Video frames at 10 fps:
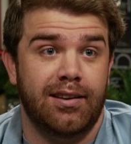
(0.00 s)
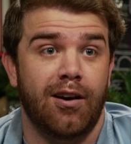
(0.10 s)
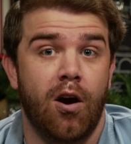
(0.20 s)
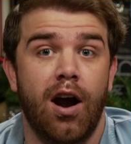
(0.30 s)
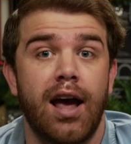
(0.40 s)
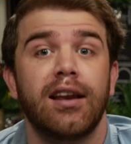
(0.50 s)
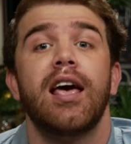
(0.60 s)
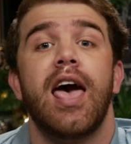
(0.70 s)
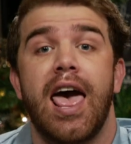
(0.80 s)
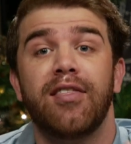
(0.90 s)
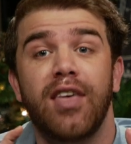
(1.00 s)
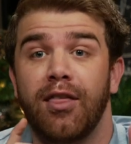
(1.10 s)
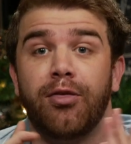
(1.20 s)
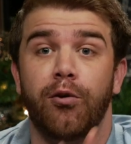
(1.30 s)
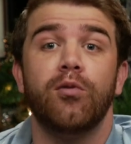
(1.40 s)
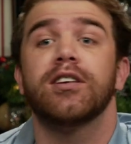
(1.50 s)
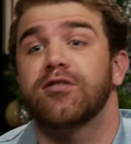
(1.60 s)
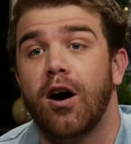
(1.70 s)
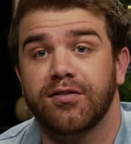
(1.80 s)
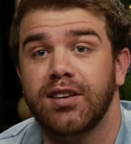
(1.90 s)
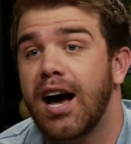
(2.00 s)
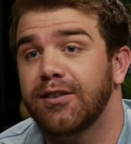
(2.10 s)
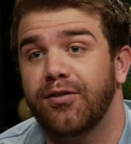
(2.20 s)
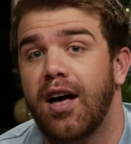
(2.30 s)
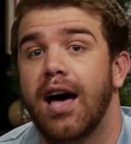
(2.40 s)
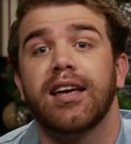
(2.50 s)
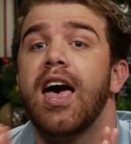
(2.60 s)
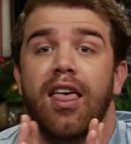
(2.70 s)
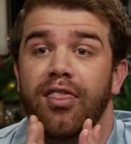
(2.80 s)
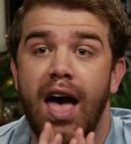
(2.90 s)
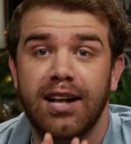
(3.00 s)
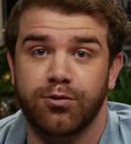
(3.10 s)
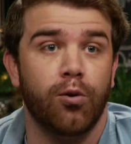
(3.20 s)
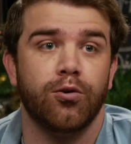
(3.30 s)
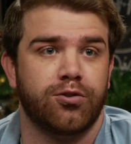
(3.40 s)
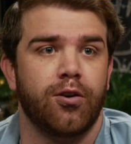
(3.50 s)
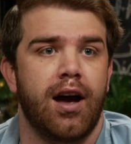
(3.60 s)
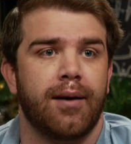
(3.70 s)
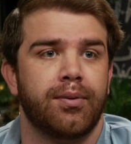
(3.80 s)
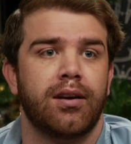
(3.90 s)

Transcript: all right, and then threw this offsides flag, that's horse crap.